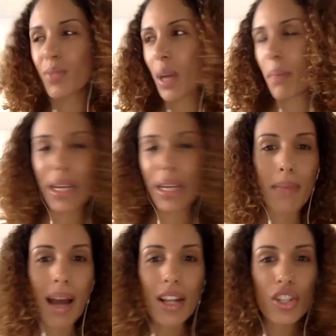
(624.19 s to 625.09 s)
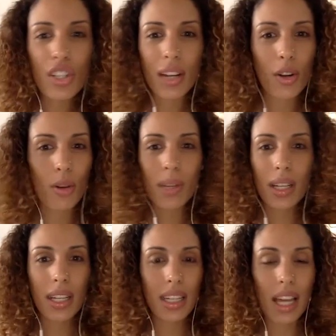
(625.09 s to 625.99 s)
a big mansion at home,
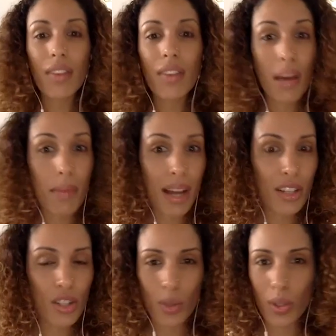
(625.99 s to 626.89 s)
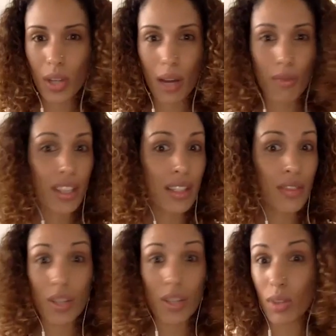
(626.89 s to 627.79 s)
none of that matters when you come face to
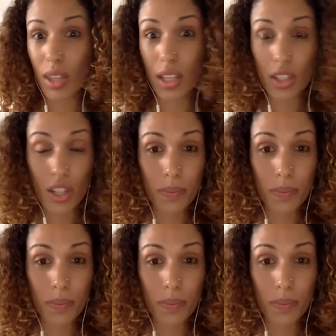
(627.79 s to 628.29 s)
face with nature.